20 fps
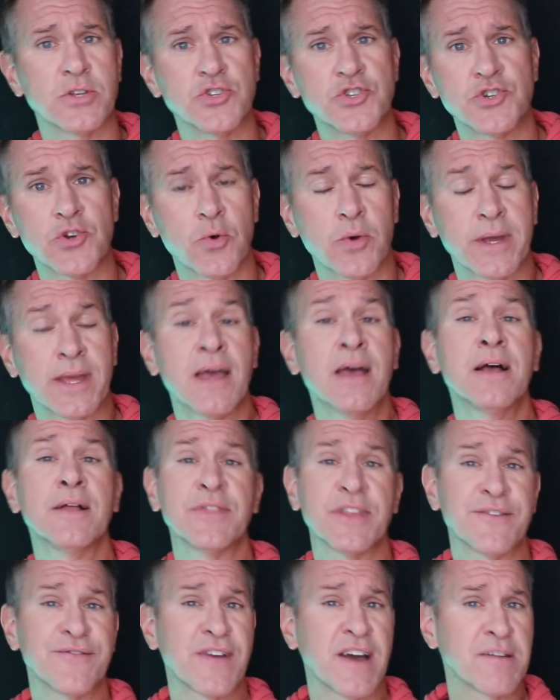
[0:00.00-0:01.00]
enjoy
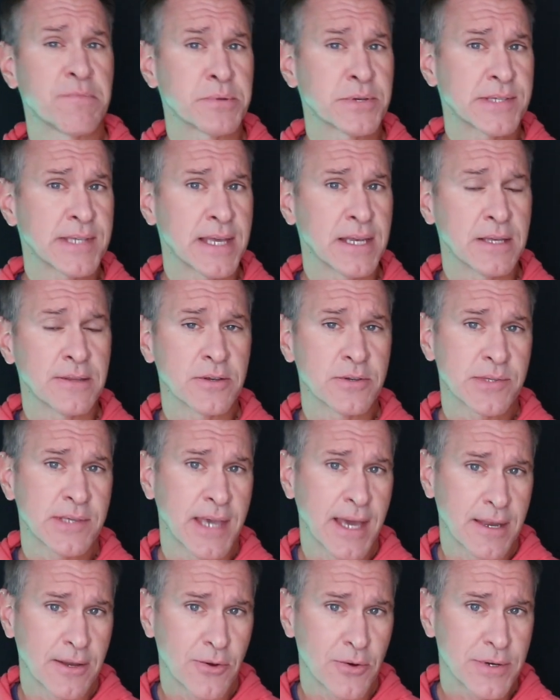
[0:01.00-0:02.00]
the 5% in those
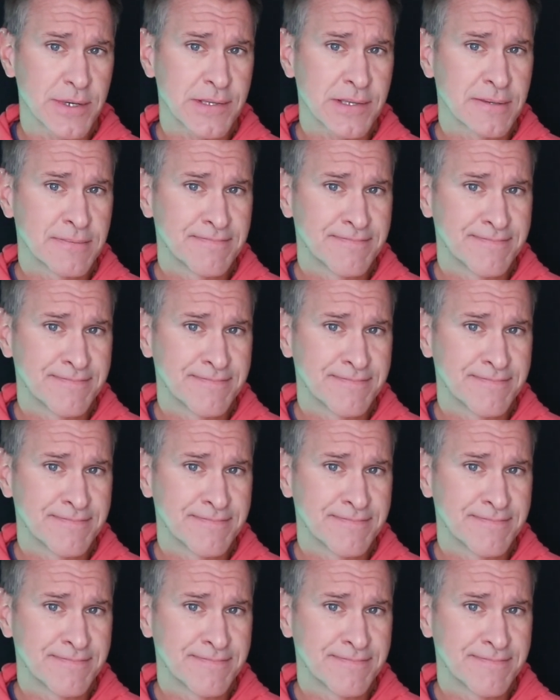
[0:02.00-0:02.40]
categories.